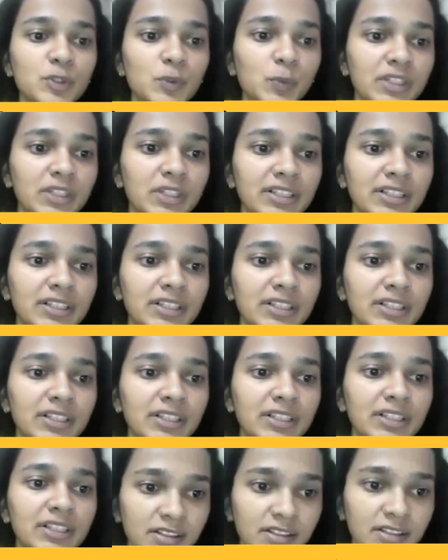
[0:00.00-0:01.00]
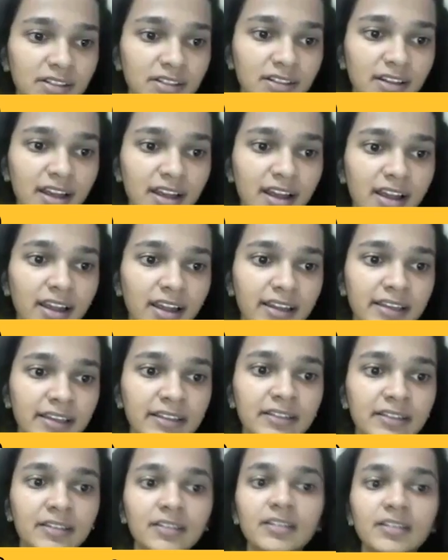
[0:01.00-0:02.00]
will come here
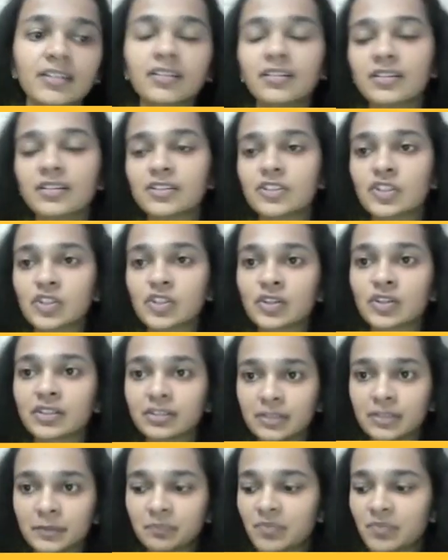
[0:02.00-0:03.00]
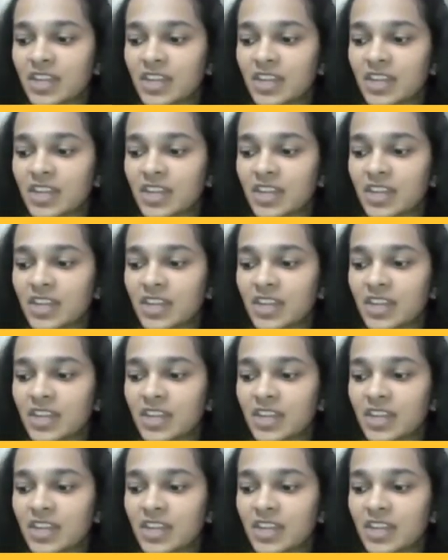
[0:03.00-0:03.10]
in the journal.